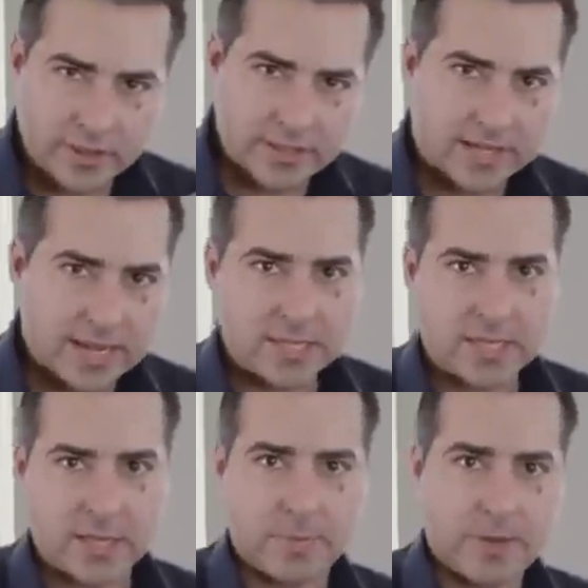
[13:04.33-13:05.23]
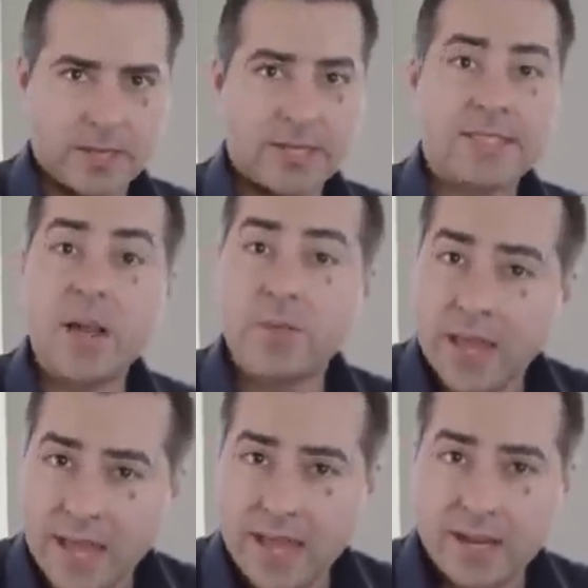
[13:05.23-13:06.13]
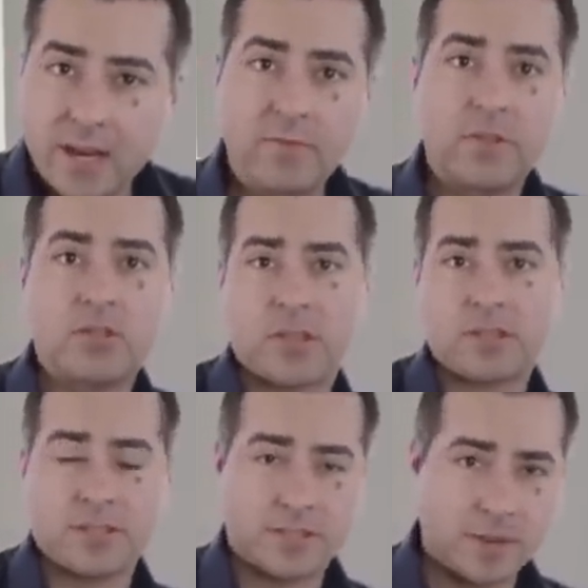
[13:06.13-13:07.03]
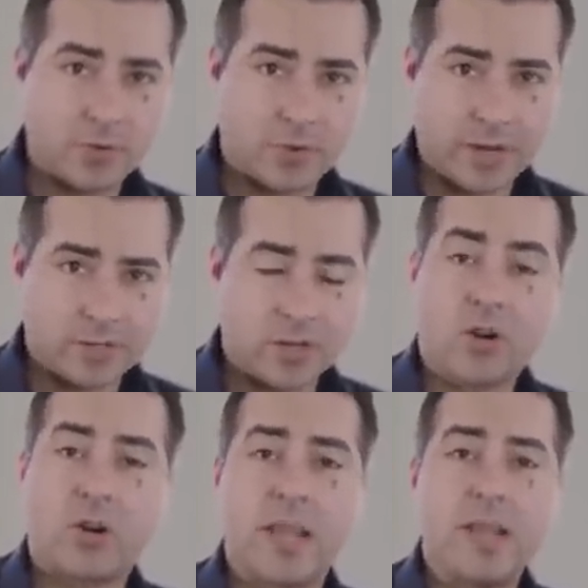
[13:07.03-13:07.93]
What he forgets to say is that this is all of politics,